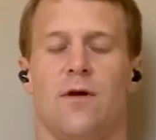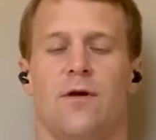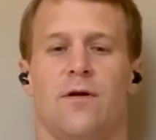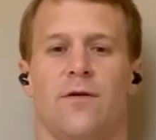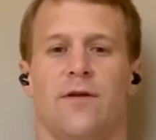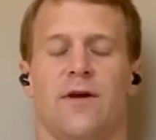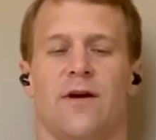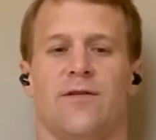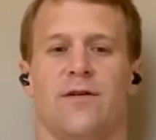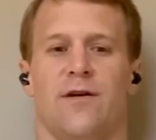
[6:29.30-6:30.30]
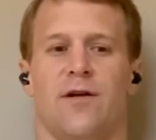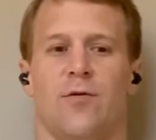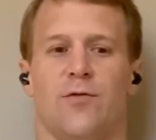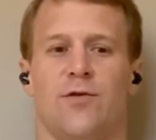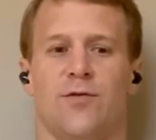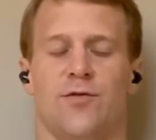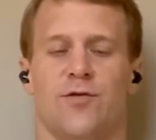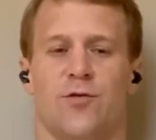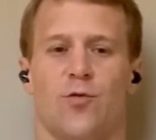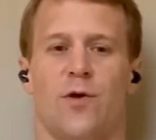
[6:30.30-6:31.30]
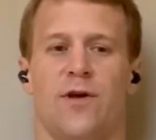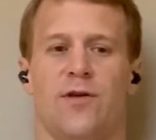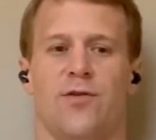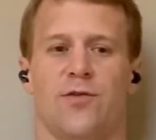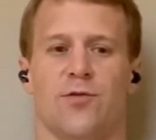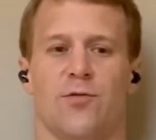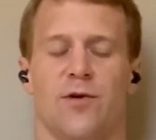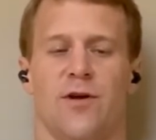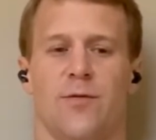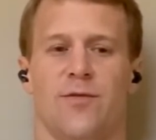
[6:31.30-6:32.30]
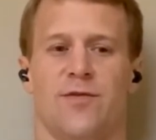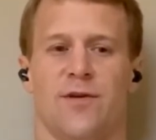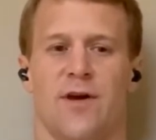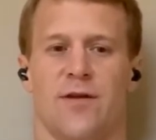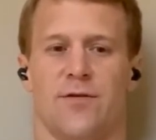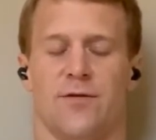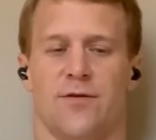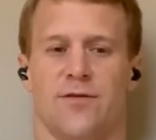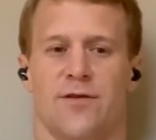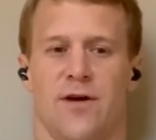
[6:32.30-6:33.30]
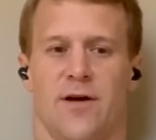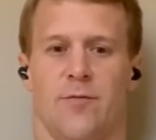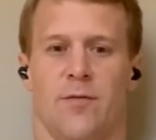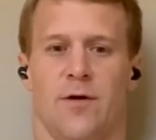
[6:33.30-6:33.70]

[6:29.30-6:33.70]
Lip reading: And on the exhale, I want you to squeeze your ribs together this time.